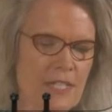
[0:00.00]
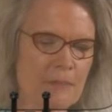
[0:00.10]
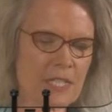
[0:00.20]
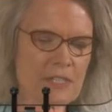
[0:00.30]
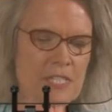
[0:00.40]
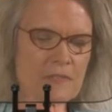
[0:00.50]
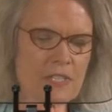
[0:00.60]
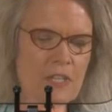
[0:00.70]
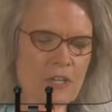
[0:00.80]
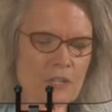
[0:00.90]
because of
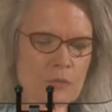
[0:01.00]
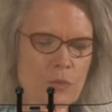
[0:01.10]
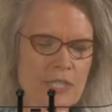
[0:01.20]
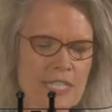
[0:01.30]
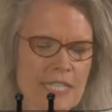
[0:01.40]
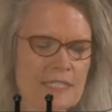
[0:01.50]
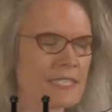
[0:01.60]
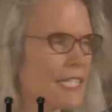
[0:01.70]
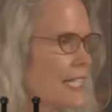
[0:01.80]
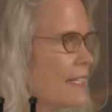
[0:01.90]
a hardworking,
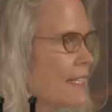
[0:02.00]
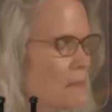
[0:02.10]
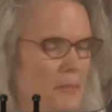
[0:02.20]
lean and